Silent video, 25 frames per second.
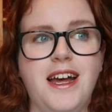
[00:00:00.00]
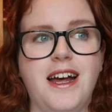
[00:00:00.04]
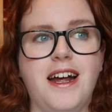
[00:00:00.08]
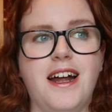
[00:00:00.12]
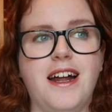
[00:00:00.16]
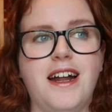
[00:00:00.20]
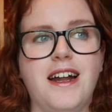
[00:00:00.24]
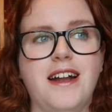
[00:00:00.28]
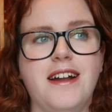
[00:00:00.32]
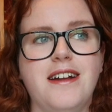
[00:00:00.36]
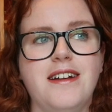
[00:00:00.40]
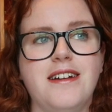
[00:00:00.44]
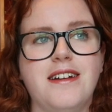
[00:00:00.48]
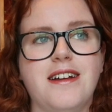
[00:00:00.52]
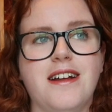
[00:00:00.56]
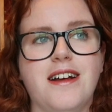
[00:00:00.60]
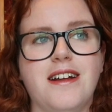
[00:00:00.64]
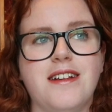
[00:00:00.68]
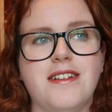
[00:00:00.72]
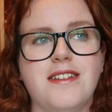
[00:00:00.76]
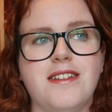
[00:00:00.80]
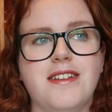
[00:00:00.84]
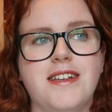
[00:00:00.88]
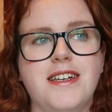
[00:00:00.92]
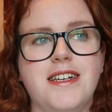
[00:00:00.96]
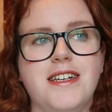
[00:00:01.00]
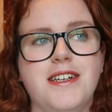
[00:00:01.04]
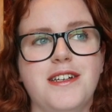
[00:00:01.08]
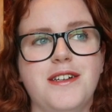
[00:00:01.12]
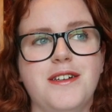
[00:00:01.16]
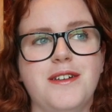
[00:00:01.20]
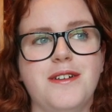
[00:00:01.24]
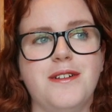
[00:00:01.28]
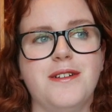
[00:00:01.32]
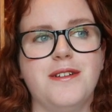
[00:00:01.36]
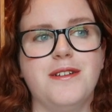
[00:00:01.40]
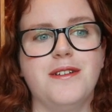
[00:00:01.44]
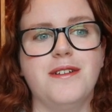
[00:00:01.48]
and I'll see
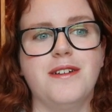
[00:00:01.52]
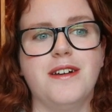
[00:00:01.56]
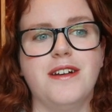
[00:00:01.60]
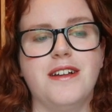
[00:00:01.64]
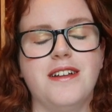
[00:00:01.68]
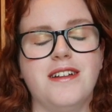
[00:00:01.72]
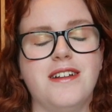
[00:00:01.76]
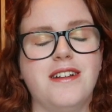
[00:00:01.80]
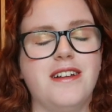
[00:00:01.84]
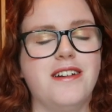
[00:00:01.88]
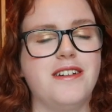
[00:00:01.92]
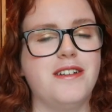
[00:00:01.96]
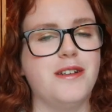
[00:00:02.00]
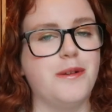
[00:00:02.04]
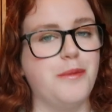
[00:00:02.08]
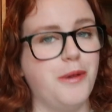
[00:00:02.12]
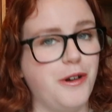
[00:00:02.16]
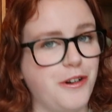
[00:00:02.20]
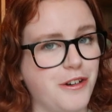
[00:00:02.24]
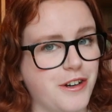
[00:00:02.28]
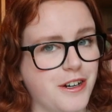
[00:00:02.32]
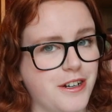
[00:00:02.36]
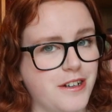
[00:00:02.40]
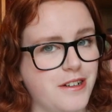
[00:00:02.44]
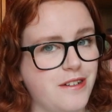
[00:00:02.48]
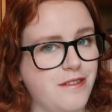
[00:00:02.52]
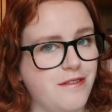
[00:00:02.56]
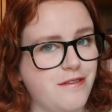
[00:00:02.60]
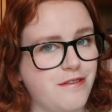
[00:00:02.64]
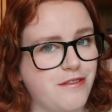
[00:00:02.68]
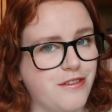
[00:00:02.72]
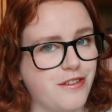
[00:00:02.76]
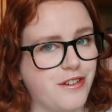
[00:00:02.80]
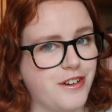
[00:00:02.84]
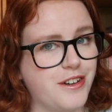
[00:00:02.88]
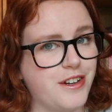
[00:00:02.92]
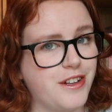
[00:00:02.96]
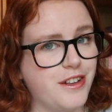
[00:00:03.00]
you tomorrow
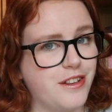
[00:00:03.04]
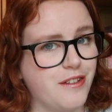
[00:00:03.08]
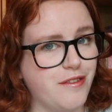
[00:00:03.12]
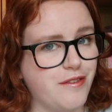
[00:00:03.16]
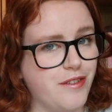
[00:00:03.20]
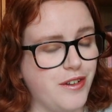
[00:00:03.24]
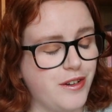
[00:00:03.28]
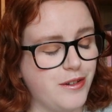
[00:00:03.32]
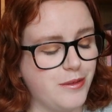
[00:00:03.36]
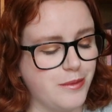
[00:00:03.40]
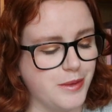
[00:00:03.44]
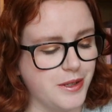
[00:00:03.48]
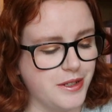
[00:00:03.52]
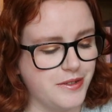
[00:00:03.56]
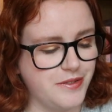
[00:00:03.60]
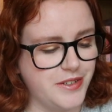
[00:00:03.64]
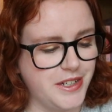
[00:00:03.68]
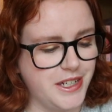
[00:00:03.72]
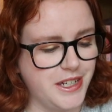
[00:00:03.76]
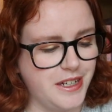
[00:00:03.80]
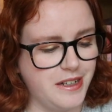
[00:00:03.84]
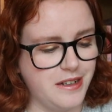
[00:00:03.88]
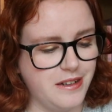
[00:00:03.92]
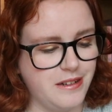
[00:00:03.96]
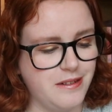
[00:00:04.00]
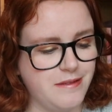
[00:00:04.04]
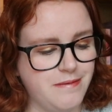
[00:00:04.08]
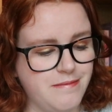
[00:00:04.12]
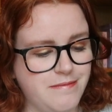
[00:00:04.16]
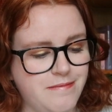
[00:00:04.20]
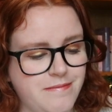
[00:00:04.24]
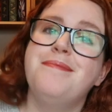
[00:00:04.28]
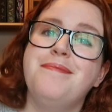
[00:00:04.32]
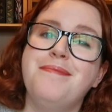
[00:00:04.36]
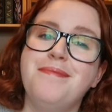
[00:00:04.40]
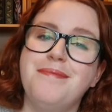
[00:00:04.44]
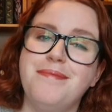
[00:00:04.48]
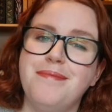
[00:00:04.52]
for another Vlogmas video.
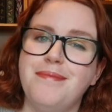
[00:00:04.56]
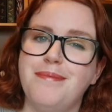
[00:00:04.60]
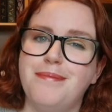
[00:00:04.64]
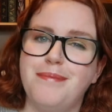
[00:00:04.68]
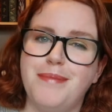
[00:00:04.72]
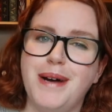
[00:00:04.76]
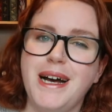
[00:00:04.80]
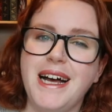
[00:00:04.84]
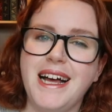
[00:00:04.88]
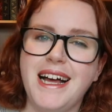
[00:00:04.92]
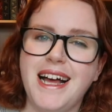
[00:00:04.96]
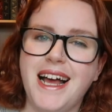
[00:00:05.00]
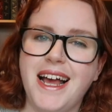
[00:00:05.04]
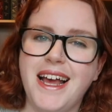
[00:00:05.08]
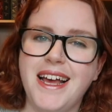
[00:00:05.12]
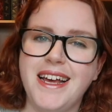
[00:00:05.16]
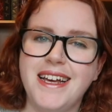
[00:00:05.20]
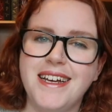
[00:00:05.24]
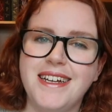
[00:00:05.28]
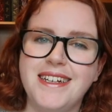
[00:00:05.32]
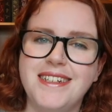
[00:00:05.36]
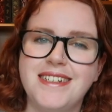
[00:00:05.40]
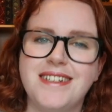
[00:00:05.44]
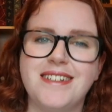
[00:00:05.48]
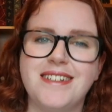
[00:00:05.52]
Bye!